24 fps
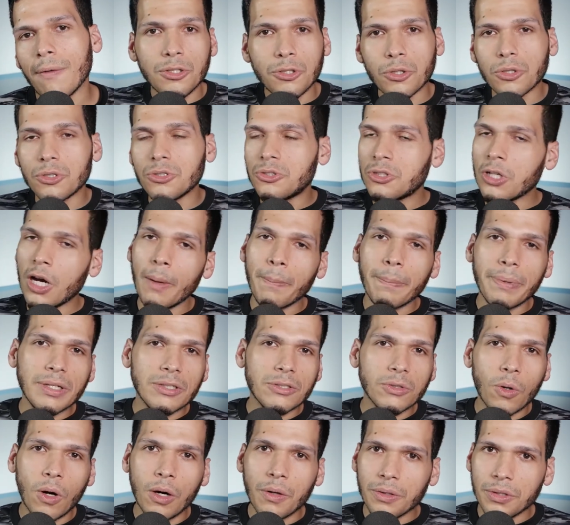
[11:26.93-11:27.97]
You're jumping
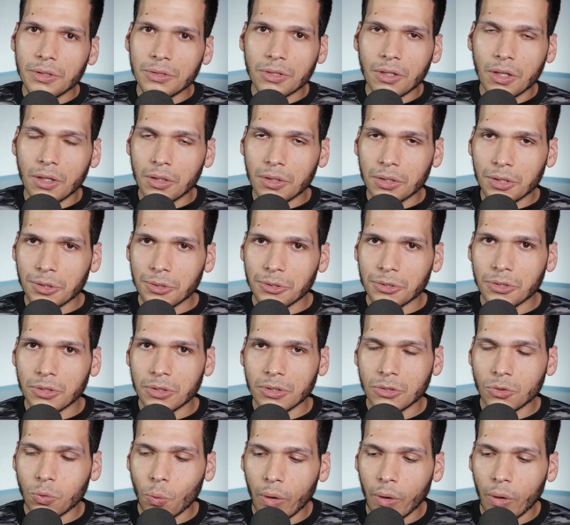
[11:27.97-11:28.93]
to all these conclusions